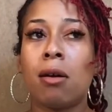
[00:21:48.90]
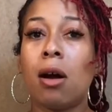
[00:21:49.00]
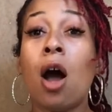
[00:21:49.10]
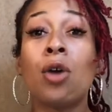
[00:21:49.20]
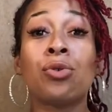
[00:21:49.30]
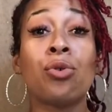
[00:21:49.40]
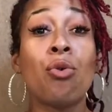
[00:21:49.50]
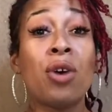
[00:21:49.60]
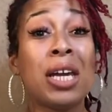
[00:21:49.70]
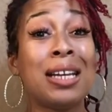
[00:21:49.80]

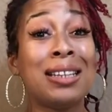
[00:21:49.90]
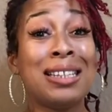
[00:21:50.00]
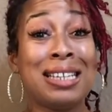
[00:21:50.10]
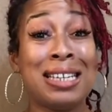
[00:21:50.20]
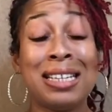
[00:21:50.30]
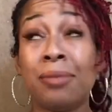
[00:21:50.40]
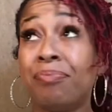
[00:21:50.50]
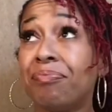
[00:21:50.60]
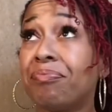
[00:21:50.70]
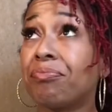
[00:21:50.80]
annoyingly,
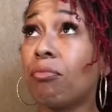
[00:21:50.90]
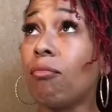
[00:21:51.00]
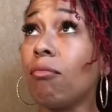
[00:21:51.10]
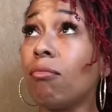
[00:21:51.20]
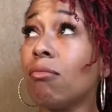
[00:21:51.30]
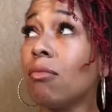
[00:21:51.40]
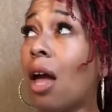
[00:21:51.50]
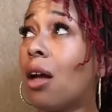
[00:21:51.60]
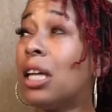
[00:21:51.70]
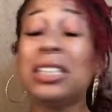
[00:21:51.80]

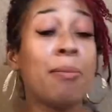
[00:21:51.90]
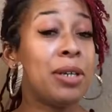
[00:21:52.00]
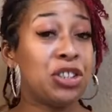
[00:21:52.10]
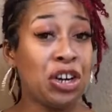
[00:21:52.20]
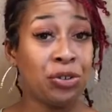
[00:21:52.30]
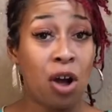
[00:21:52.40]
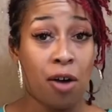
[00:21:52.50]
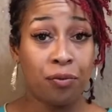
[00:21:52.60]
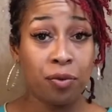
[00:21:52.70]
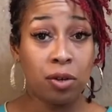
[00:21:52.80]
it's a big turn
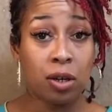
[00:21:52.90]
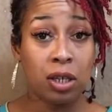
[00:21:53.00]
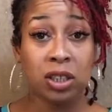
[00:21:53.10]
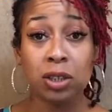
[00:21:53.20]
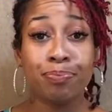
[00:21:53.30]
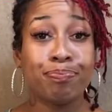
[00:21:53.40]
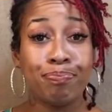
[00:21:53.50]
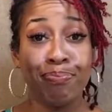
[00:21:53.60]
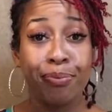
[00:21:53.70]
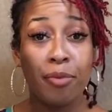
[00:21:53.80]
off. Just
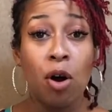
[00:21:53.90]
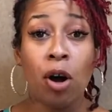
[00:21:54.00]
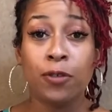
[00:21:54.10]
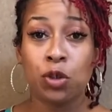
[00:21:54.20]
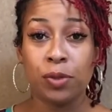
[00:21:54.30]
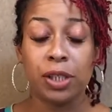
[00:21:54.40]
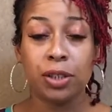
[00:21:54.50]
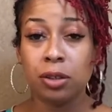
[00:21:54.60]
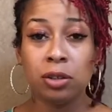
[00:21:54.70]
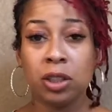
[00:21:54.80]
off
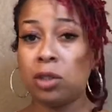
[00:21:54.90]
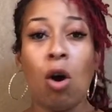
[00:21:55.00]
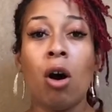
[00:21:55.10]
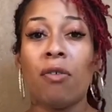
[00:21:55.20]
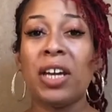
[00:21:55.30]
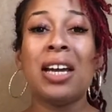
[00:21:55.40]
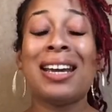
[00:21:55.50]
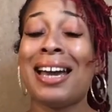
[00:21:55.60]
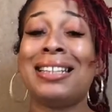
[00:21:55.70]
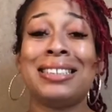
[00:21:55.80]
switch. Just off. It ain't
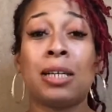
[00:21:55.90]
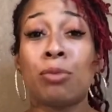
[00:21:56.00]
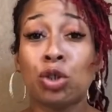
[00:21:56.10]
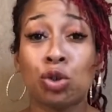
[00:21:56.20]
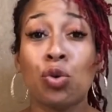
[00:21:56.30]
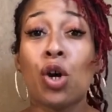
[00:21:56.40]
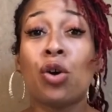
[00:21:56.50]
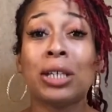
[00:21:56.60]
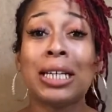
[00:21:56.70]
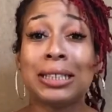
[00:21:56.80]
got a dimmer to it
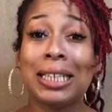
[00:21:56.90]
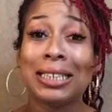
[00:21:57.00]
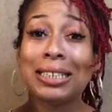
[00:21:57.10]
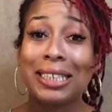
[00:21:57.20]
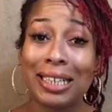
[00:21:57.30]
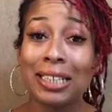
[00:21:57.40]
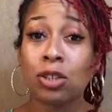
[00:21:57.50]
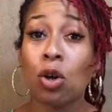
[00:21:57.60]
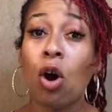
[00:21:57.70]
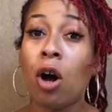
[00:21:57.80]
or nothing.
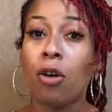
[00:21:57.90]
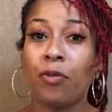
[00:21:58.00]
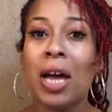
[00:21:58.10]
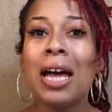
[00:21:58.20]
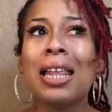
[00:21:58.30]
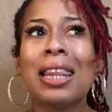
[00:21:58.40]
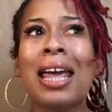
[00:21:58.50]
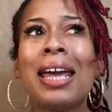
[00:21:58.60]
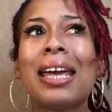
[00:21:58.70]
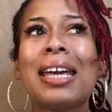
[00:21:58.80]
It's off.
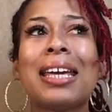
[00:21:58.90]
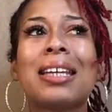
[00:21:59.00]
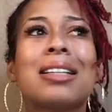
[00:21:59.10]
Like,